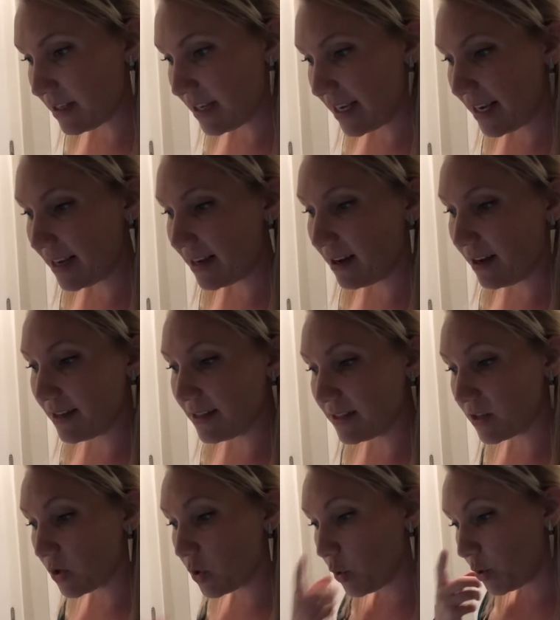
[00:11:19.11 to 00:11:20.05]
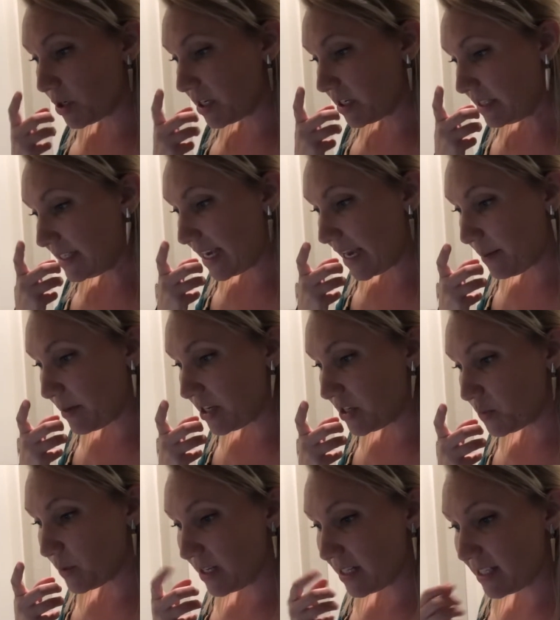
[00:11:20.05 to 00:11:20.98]
It can cause corneal damage
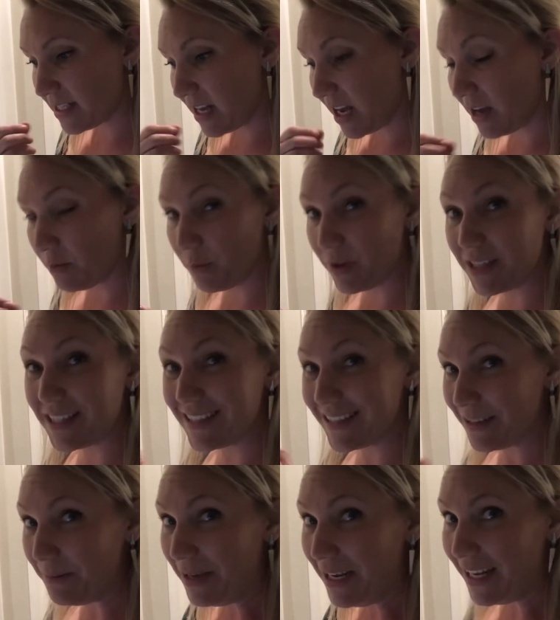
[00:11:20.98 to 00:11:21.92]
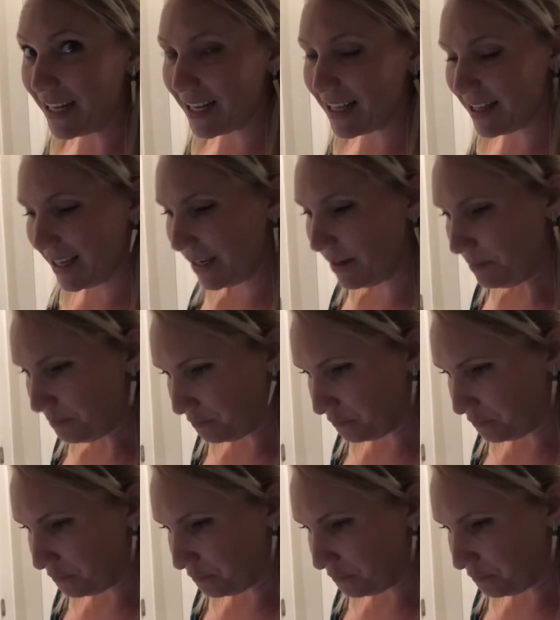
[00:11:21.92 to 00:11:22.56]
when it's not rinsed immediately.